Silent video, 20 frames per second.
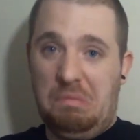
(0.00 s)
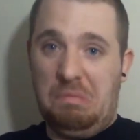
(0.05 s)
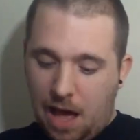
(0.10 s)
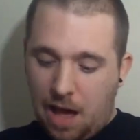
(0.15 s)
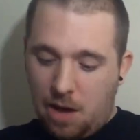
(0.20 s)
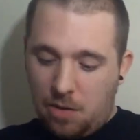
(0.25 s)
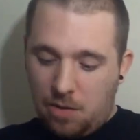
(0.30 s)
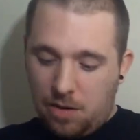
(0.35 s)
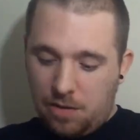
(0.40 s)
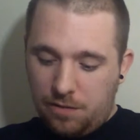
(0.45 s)

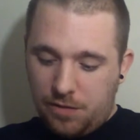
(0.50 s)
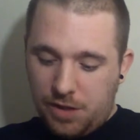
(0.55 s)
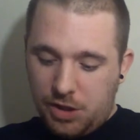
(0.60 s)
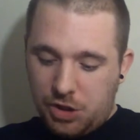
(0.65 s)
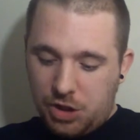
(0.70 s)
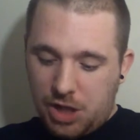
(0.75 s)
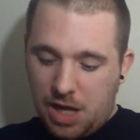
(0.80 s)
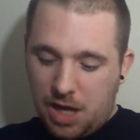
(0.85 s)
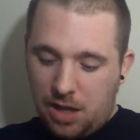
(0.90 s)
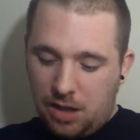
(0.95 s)
Out of the
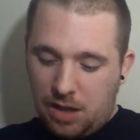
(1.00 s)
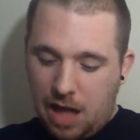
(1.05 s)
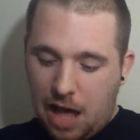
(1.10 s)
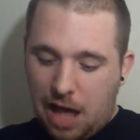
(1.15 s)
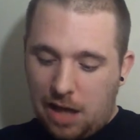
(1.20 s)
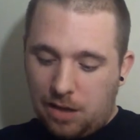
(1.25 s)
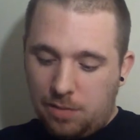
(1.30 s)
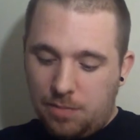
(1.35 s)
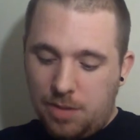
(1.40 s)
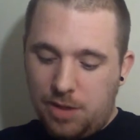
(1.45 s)
shell
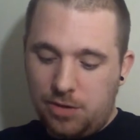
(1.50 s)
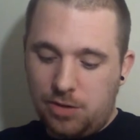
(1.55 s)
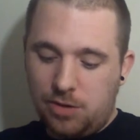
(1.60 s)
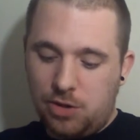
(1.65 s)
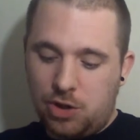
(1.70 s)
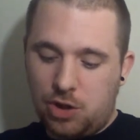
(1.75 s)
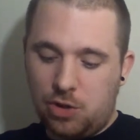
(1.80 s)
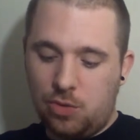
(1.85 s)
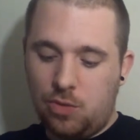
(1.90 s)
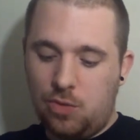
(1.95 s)

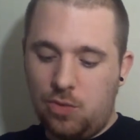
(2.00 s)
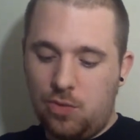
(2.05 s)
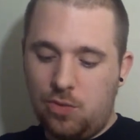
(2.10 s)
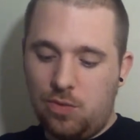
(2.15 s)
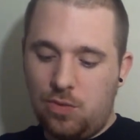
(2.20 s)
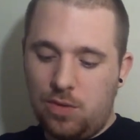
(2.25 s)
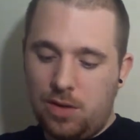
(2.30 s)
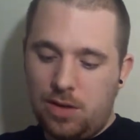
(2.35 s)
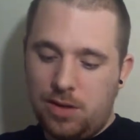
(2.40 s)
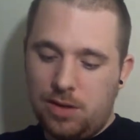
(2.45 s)
almonds.
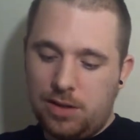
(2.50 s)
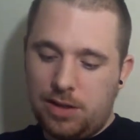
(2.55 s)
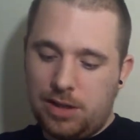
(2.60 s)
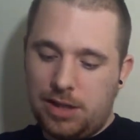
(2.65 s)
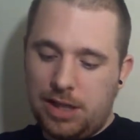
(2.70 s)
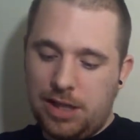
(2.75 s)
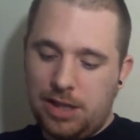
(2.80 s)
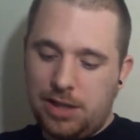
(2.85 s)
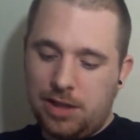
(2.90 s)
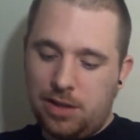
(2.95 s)
Ooh,
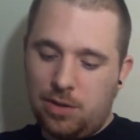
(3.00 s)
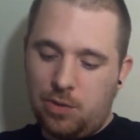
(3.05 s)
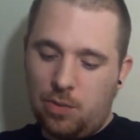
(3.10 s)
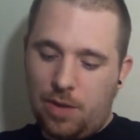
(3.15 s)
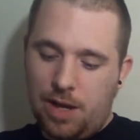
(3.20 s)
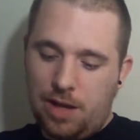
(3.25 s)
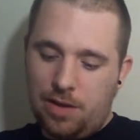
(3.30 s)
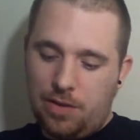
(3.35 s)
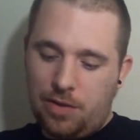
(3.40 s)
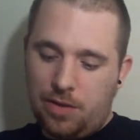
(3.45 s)
seasoned
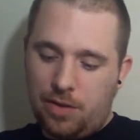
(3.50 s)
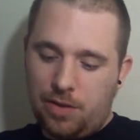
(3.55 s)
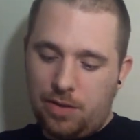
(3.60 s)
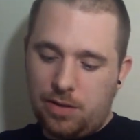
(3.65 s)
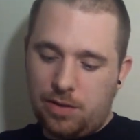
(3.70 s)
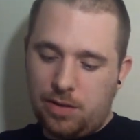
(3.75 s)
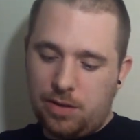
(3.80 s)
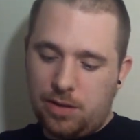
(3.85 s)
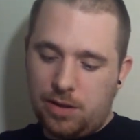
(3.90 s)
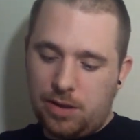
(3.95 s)
with
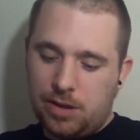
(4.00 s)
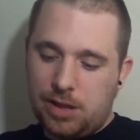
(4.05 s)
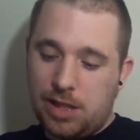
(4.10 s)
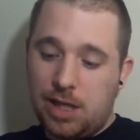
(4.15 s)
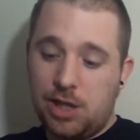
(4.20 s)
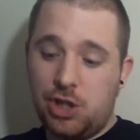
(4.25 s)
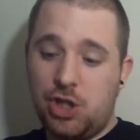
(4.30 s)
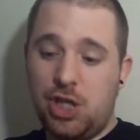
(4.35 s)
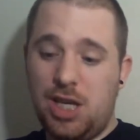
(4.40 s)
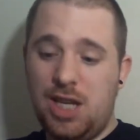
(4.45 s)

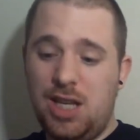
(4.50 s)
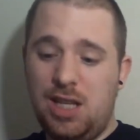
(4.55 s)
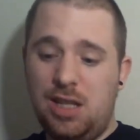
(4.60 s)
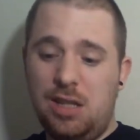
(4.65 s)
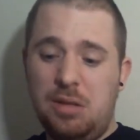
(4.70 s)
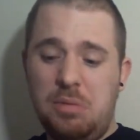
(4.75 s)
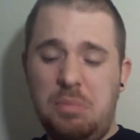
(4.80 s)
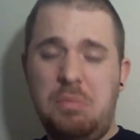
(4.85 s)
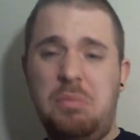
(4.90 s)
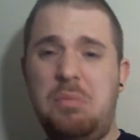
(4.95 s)

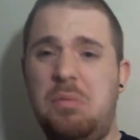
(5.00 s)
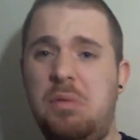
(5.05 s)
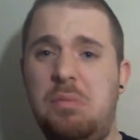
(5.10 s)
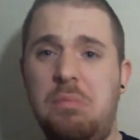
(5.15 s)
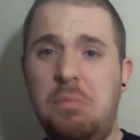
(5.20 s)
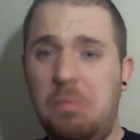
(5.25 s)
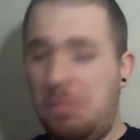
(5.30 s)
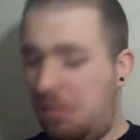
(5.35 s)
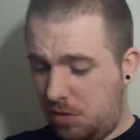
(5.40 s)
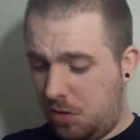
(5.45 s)
tagine.
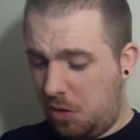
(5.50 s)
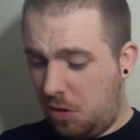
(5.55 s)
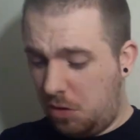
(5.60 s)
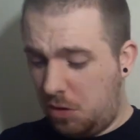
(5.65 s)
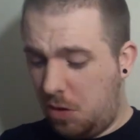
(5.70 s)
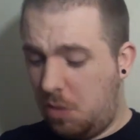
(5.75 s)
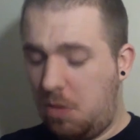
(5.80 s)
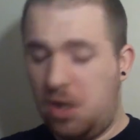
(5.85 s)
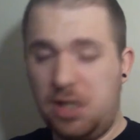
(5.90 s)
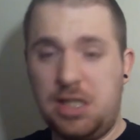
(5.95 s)

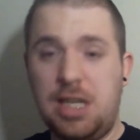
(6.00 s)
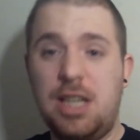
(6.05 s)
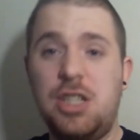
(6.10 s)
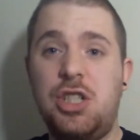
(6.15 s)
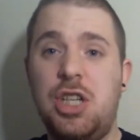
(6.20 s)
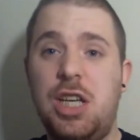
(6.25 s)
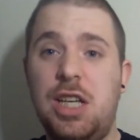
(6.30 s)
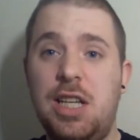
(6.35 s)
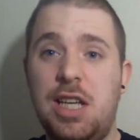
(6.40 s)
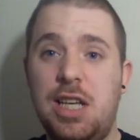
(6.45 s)
Don't know what
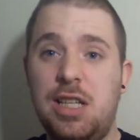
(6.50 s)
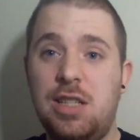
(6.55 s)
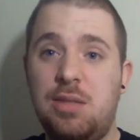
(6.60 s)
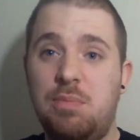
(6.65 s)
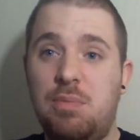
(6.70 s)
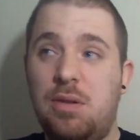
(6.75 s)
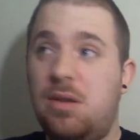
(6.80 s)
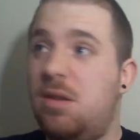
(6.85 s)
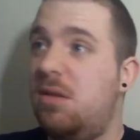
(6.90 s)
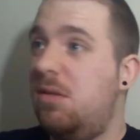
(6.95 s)
tagine is,
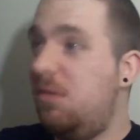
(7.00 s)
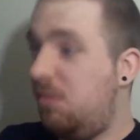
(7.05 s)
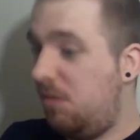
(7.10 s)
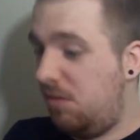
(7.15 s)
but...